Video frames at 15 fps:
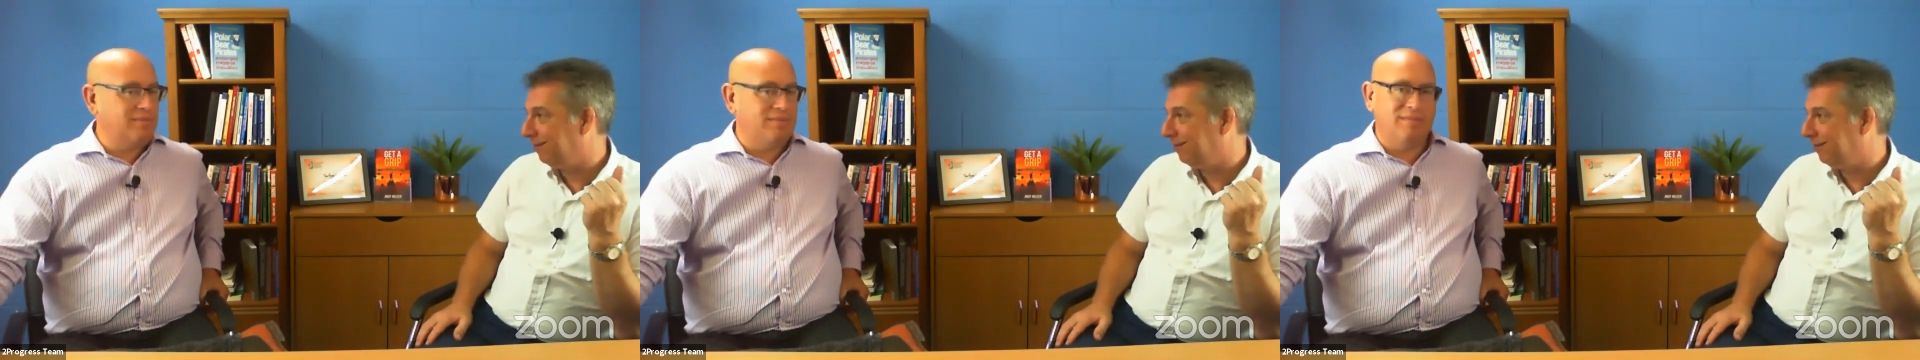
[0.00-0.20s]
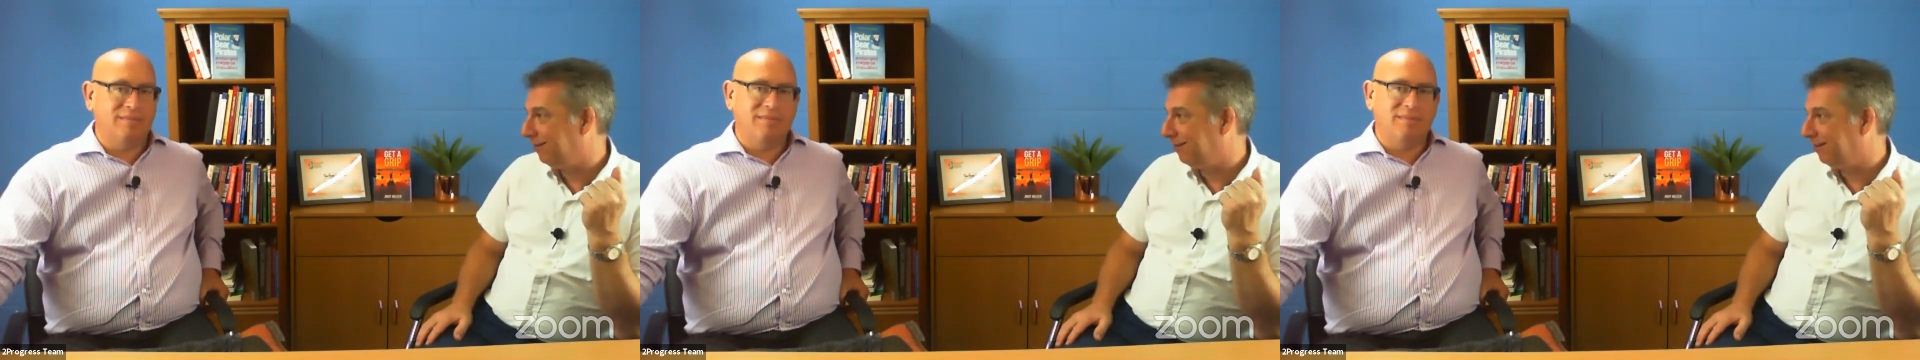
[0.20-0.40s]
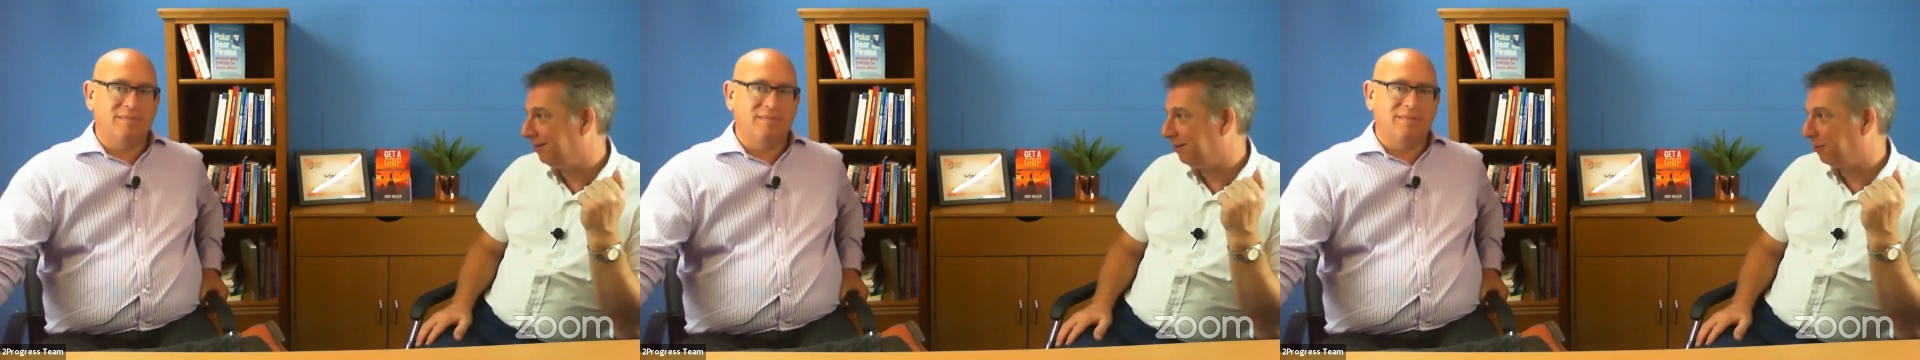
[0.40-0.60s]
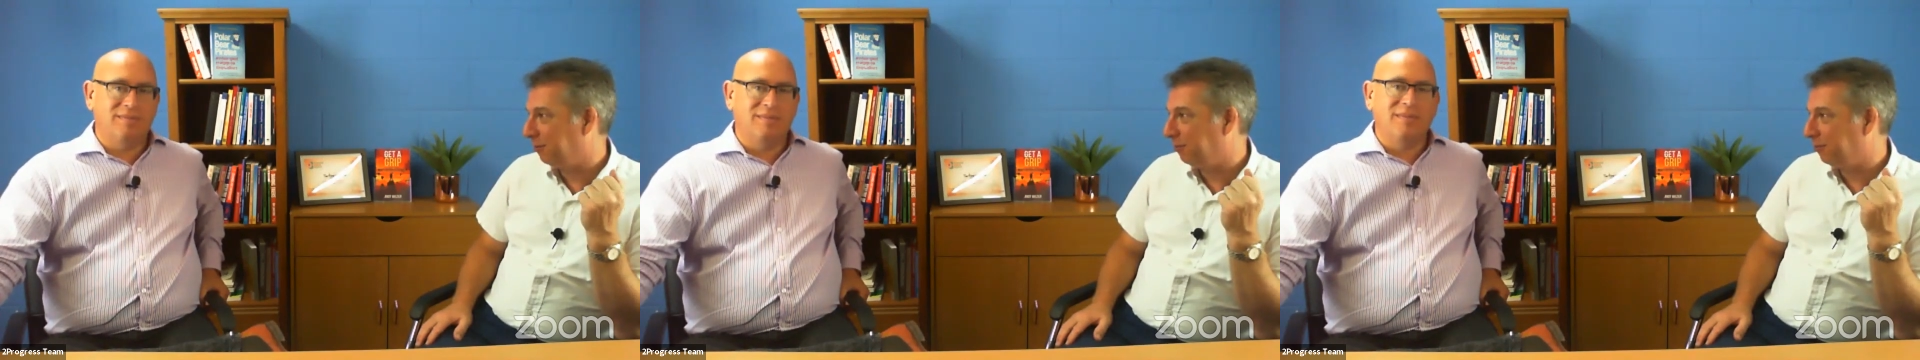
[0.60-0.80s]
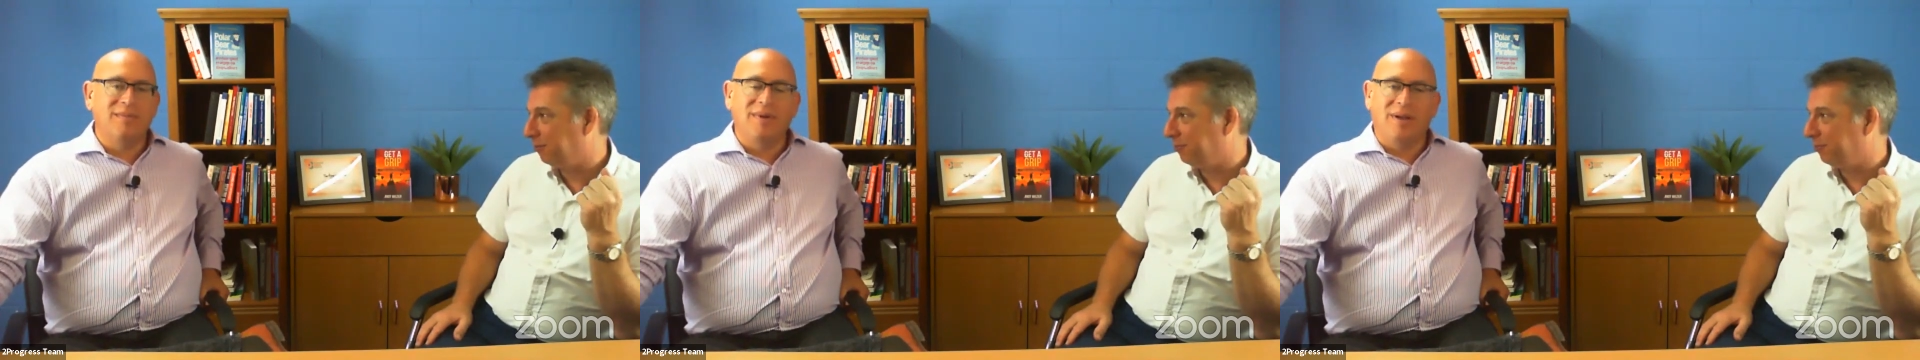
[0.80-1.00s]

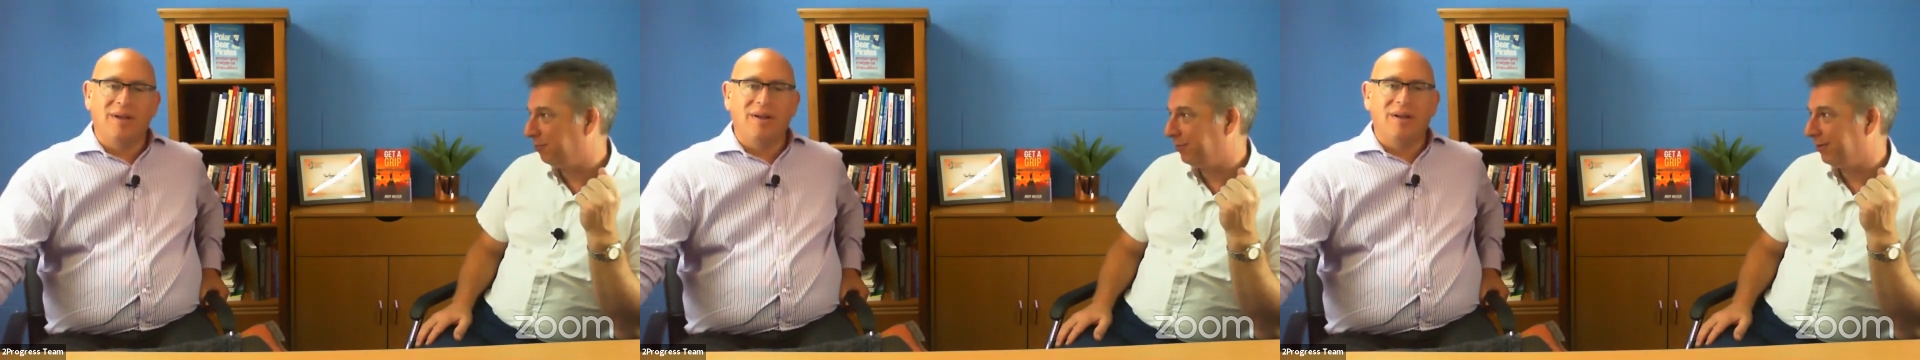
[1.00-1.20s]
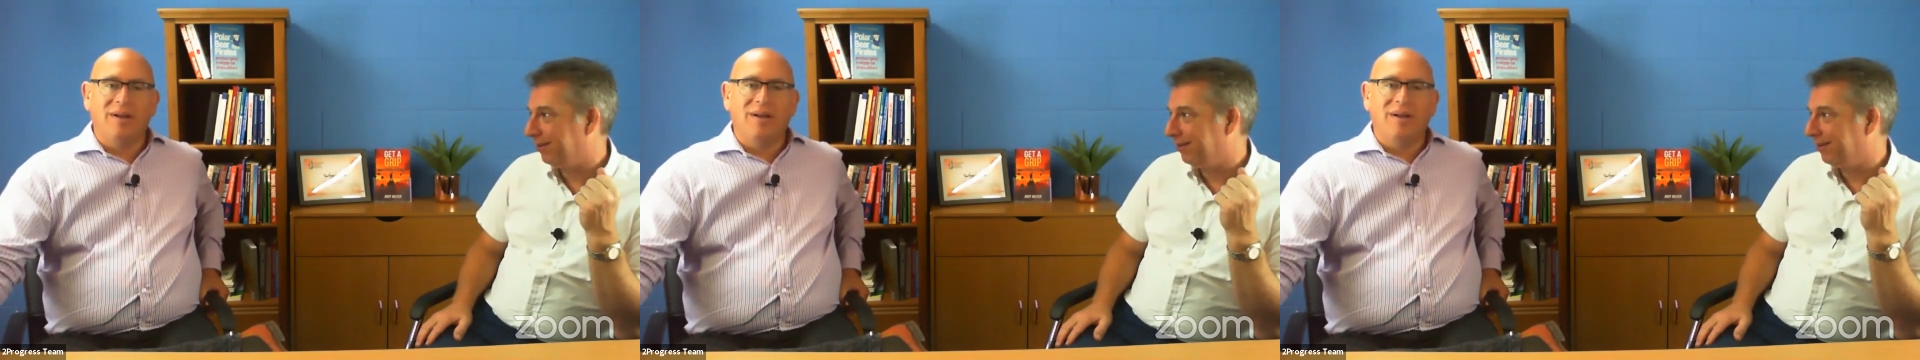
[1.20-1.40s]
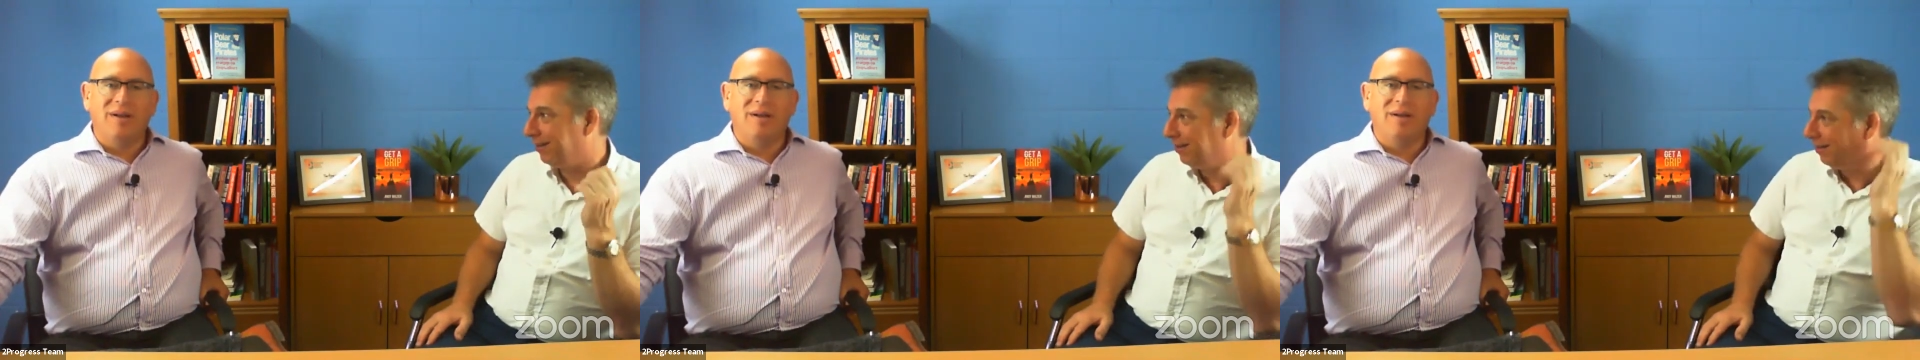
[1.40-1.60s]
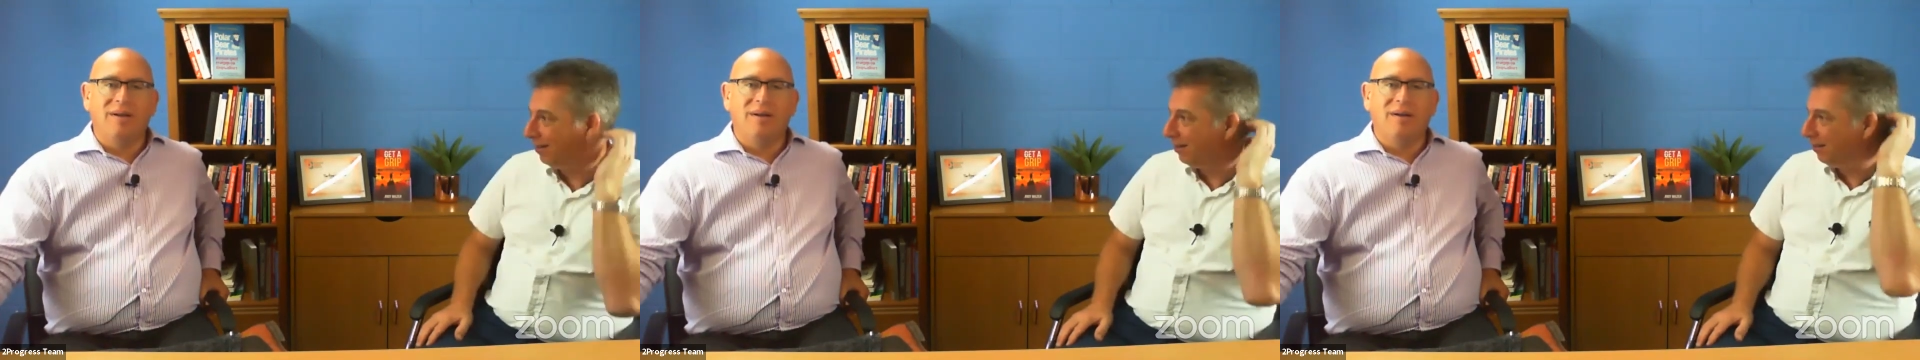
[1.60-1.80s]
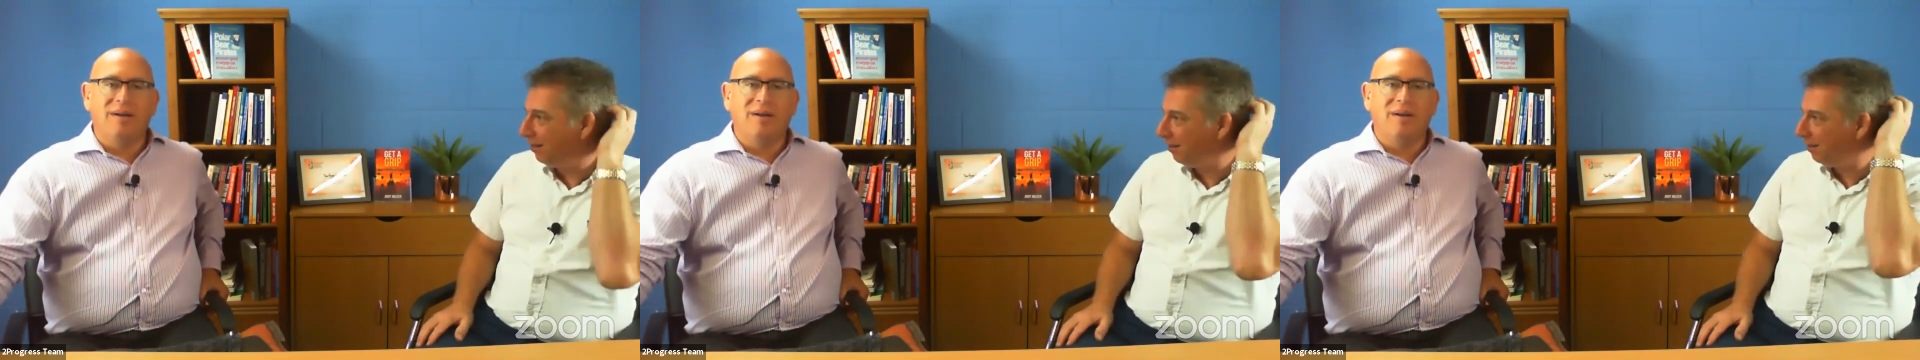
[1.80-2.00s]

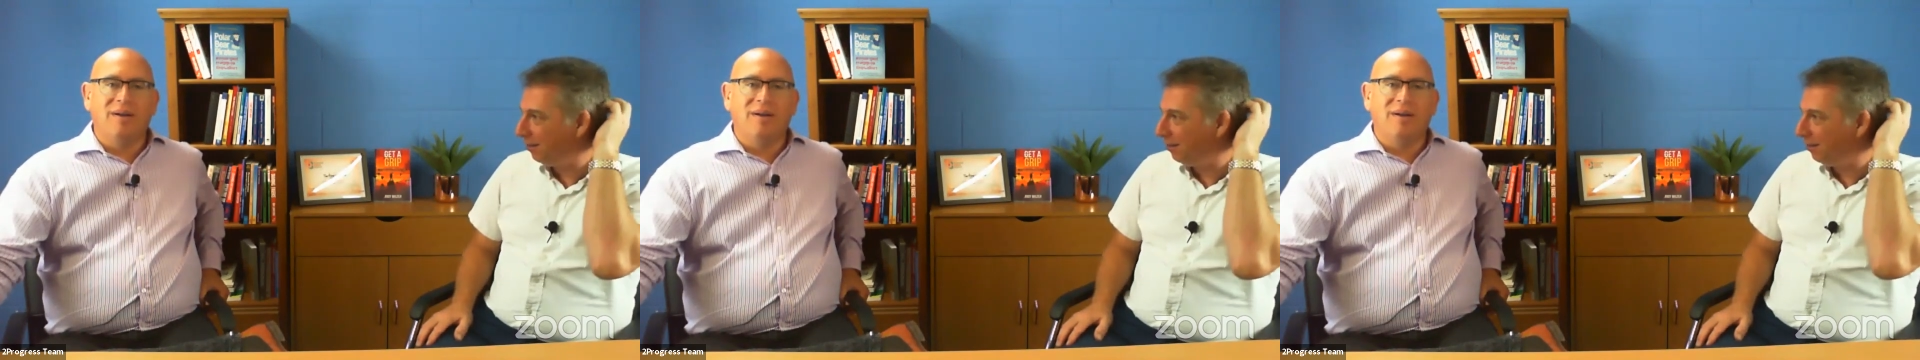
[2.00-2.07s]
Nothing is said.